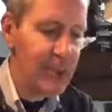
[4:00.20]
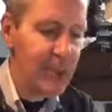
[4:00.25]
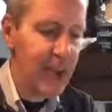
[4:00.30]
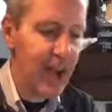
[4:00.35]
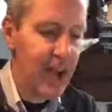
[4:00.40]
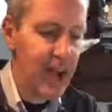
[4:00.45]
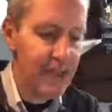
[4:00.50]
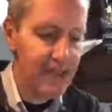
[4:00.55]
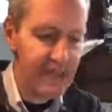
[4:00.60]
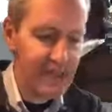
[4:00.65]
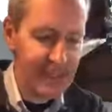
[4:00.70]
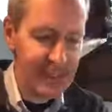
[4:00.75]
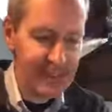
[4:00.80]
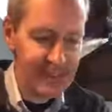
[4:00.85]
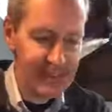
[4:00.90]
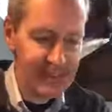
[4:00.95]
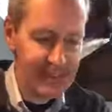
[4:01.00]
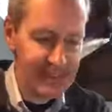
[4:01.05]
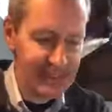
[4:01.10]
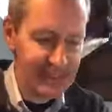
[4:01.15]
Irene.
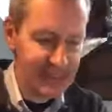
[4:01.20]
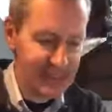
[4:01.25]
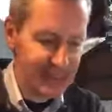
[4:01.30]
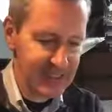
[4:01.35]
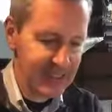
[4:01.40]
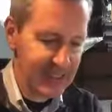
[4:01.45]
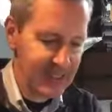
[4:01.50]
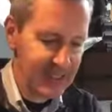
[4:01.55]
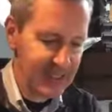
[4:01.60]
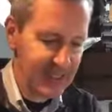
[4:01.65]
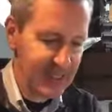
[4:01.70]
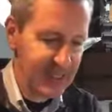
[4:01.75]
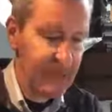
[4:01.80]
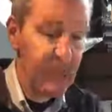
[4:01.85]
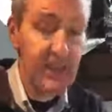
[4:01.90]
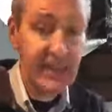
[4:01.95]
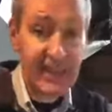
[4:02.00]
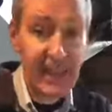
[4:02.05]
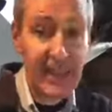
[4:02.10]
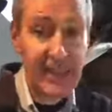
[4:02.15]
Uh,
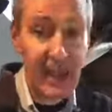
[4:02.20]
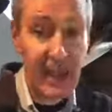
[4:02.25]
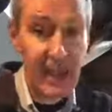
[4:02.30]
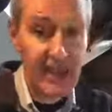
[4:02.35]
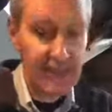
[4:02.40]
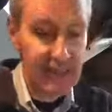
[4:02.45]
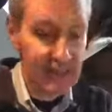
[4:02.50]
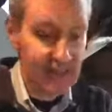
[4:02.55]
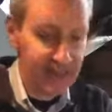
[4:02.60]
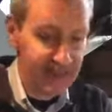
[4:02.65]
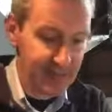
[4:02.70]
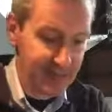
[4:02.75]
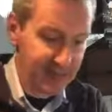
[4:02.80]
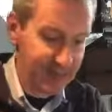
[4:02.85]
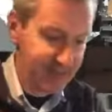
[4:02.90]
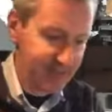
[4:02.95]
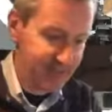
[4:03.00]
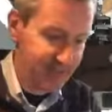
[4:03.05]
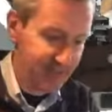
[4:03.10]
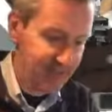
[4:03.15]
what, the other Irene?
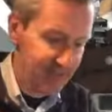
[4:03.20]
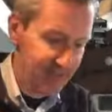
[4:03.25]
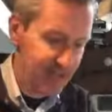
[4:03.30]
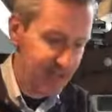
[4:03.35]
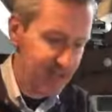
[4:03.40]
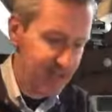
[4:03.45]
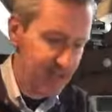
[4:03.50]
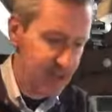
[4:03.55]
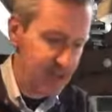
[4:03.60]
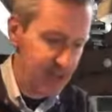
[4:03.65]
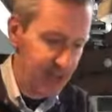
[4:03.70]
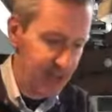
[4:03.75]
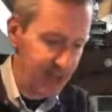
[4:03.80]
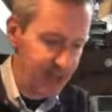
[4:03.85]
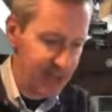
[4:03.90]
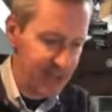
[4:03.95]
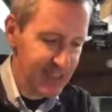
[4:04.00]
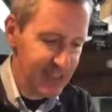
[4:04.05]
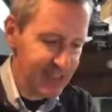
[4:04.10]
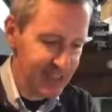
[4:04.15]
Irene Cook,
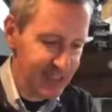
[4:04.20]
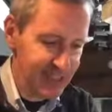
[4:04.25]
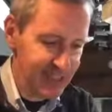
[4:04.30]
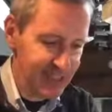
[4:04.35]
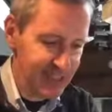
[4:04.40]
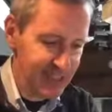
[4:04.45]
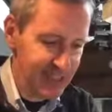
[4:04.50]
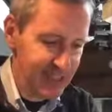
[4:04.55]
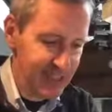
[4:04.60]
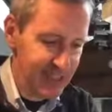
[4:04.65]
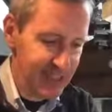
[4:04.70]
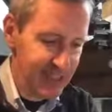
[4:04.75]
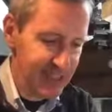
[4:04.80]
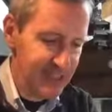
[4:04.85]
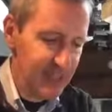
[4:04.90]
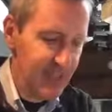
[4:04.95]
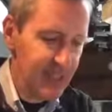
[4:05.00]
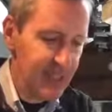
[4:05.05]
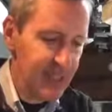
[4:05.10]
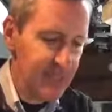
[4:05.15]
Irene.
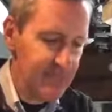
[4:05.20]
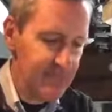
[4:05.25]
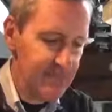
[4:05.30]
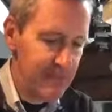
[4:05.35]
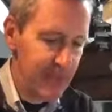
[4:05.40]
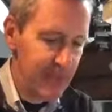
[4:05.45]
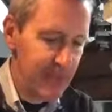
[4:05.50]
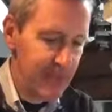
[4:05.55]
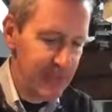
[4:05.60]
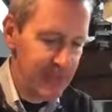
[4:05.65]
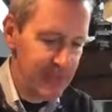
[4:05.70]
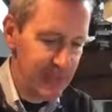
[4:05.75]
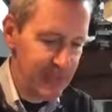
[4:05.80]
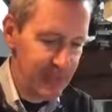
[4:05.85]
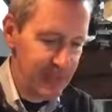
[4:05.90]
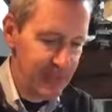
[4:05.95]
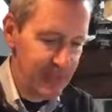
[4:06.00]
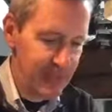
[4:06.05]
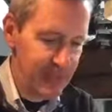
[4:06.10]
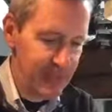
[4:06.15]
Morning, uh, yeah,
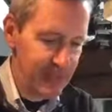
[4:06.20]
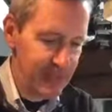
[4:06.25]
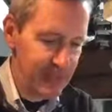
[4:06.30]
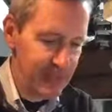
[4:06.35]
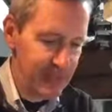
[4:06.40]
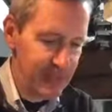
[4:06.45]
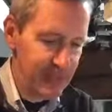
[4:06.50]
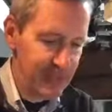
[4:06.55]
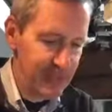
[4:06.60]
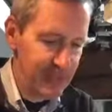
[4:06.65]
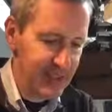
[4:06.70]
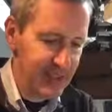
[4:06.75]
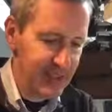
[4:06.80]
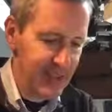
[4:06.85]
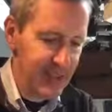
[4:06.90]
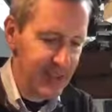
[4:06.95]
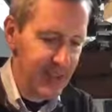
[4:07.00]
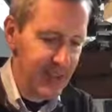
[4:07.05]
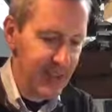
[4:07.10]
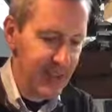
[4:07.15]
who else is it?
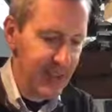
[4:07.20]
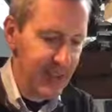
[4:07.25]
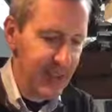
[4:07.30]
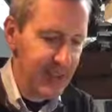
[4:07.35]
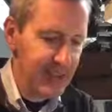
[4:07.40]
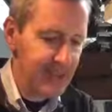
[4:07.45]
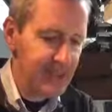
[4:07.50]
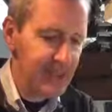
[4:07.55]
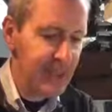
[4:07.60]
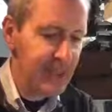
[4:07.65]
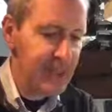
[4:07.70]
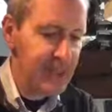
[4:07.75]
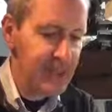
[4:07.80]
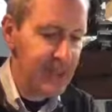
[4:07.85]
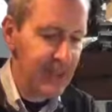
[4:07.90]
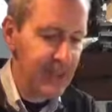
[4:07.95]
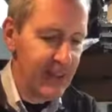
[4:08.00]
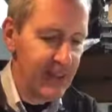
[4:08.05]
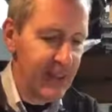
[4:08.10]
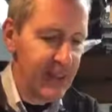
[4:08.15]
Simon
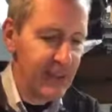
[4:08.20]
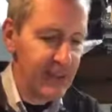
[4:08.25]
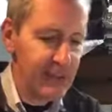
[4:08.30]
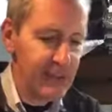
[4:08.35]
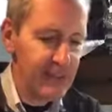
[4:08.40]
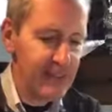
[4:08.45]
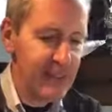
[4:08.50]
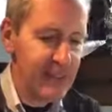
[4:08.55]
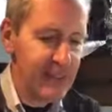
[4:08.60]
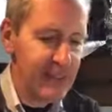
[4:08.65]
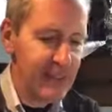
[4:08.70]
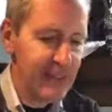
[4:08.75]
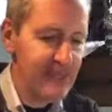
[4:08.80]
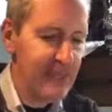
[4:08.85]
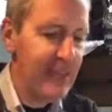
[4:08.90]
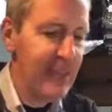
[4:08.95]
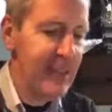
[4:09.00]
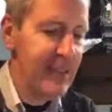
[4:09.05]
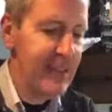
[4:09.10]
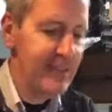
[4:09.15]
Turner, that was better than
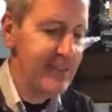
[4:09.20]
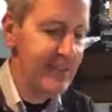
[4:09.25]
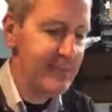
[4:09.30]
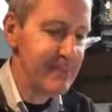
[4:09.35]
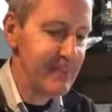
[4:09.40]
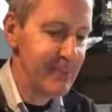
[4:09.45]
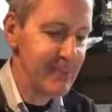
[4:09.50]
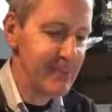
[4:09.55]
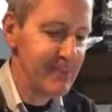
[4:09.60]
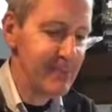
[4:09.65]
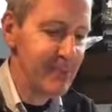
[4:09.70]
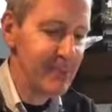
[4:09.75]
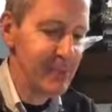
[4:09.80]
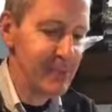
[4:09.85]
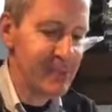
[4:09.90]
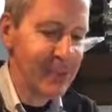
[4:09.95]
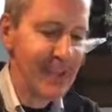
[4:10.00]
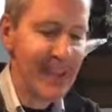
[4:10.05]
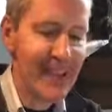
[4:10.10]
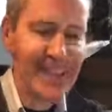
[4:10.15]
my attempt this
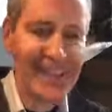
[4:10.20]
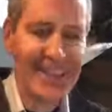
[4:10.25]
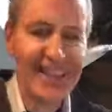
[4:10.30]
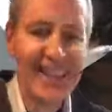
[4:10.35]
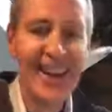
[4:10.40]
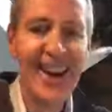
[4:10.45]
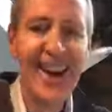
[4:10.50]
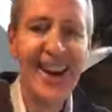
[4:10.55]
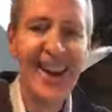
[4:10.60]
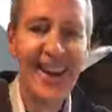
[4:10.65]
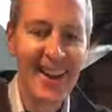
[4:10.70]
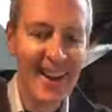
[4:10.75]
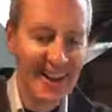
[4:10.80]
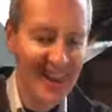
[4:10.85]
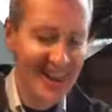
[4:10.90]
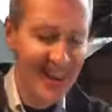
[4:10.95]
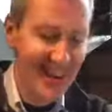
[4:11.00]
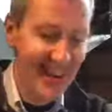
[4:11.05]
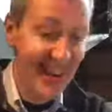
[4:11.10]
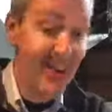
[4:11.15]
morning, Kathleen.
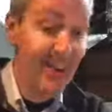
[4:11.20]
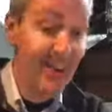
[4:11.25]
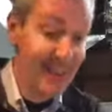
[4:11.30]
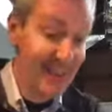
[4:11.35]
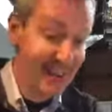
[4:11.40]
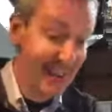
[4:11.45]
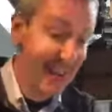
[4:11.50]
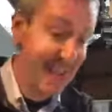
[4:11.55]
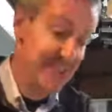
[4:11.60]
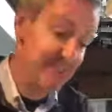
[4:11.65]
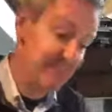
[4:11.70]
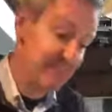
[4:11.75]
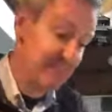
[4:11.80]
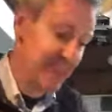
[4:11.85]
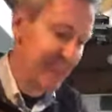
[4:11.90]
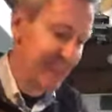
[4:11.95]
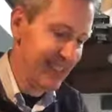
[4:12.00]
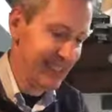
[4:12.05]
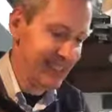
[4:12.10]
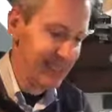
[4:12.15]
oh, okay.
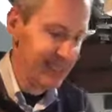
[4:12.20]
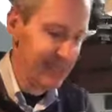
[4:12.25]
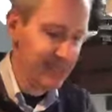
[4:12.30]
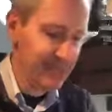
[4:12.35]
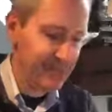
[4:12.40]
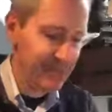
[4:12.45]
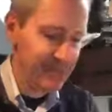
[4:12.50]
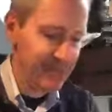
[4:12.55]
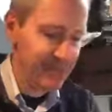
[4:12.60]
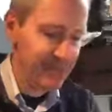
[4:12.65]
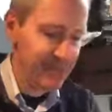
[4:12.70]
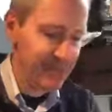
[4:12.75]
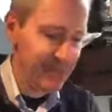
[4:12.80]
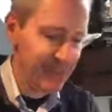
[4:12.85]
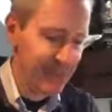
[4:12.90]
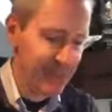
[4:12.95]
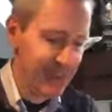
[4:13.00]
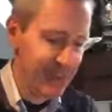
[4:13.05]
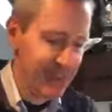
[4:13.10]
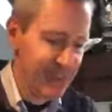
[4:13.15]
Cool.
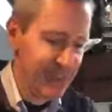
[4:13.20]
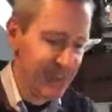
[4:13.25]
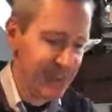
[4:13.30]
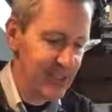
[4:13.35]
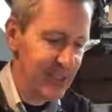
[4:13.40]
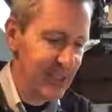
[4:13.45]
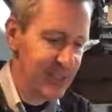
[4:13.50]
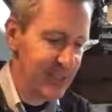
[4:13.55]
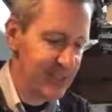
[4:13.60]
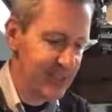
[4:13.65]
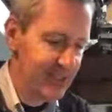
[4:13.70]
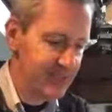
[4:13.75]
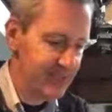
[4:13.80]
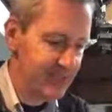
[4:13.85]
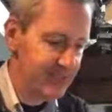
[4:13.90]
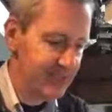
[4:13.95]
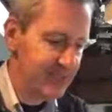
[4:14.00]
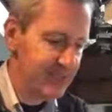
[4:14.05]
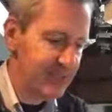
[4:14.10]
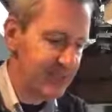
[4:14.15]
Good.
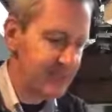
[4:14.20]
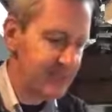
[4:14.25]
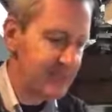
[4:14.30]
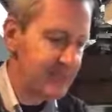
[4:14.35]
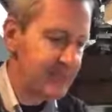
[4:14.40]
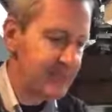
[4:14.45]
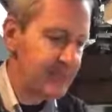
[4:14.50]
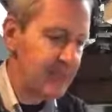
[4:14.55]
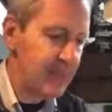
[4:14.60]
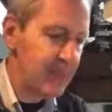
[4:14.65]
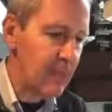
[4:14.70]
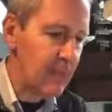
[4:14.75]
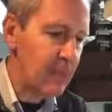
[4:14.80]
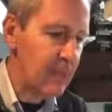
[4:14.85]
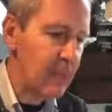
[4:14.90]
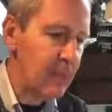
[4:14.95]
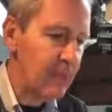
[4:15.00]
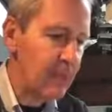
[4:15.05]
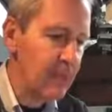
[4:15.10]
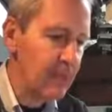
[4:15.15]

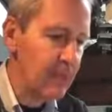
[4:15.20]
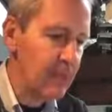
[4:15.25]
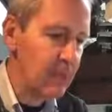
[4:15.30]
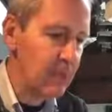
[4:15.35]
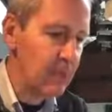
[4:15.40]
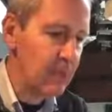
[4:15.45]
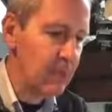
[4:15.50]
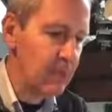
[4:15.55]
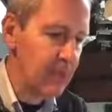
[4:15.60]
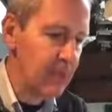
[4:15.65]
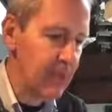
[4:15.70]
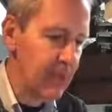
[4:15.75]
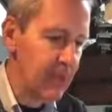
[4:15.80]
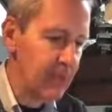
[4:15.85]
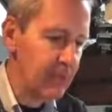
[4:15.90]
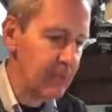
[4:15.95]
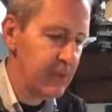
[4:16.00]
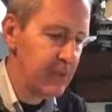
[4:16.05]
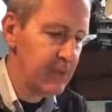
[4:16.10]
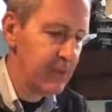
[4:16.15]
Well, good morning,
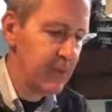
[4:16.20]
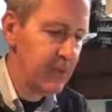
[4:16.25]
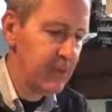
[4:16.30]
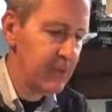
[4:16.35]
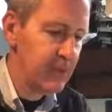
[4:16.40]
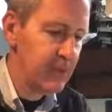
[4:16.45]
everyone.